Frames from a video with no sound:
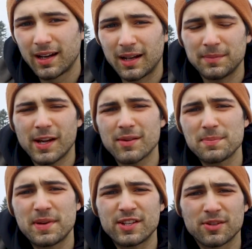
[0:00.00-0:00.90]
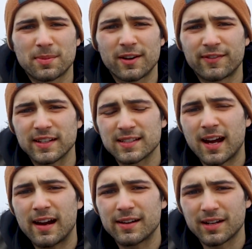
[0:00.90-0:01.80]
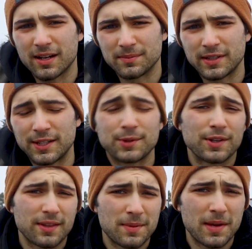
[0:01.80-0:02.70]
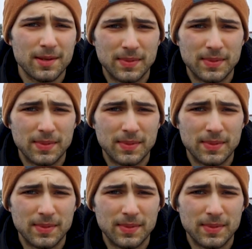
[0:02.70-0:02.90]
I'm now at Picture Perfect Tire Company, where they make